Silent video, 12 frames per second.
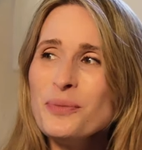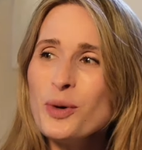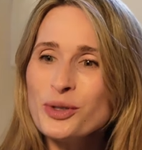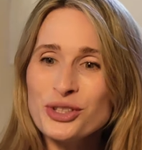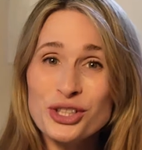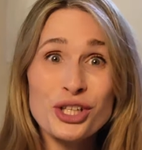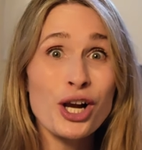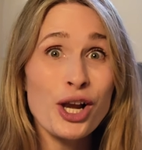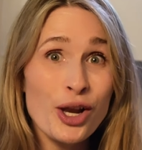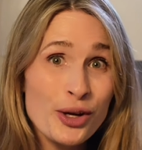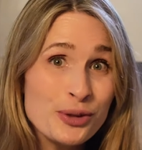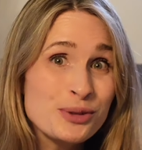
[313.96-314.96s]
want to
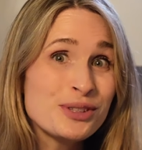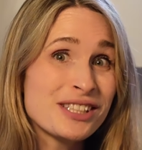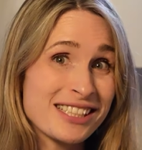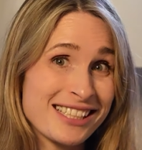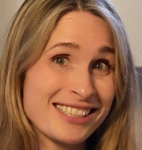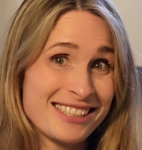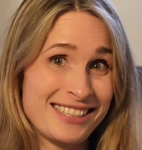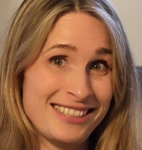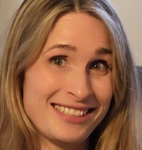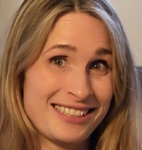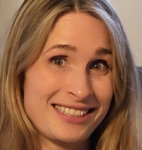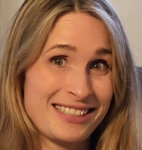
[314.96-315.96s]
close the
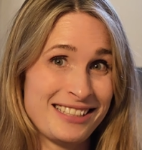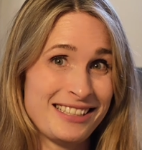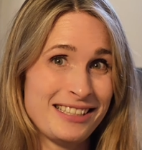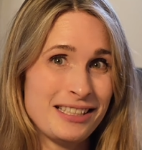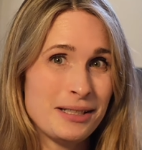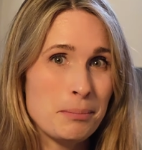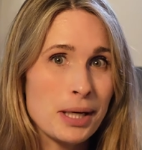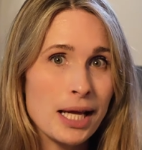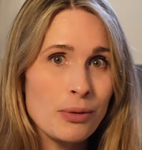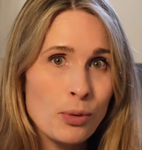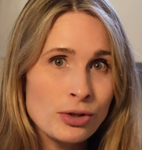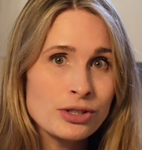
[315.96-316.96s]
curtains, but
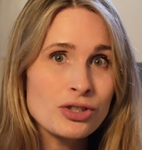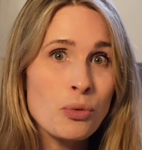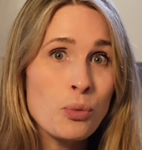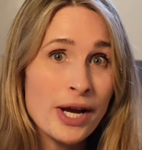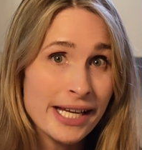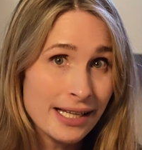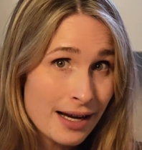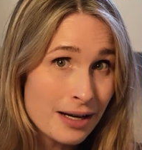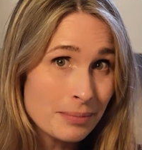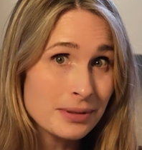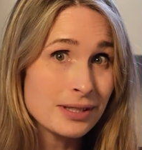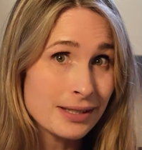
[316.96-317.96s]
I want to wake
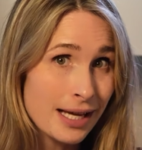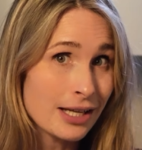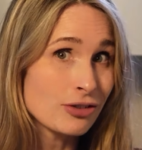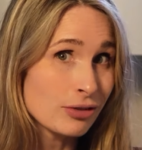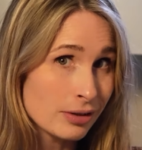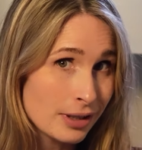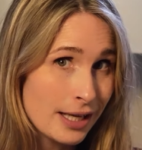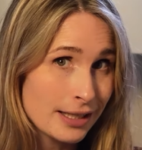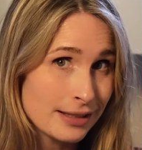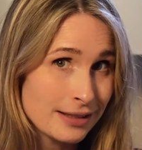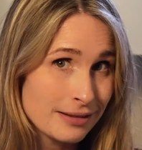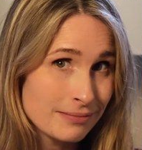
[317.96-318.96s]
up to natural
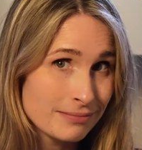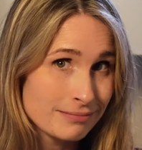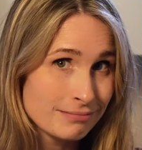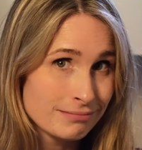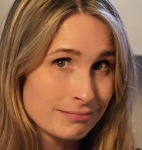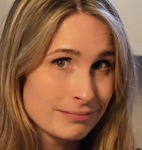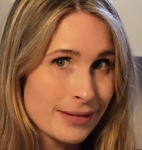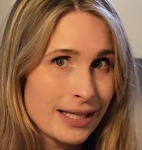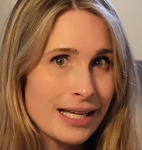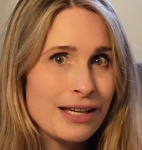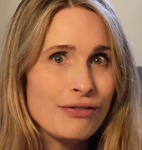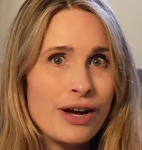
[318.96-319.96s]
light.
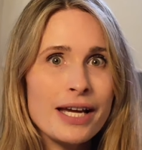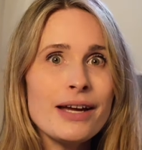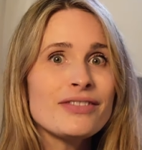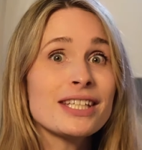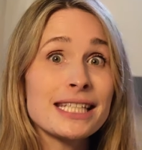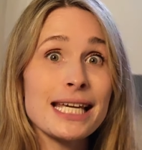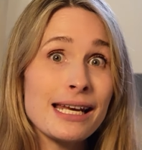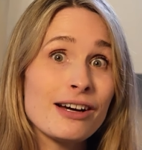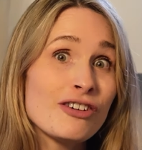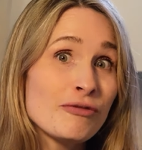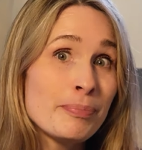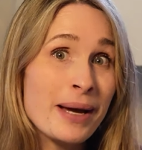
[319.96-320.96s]
If I have to get
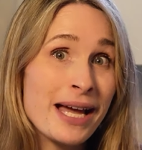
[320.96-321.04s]
out of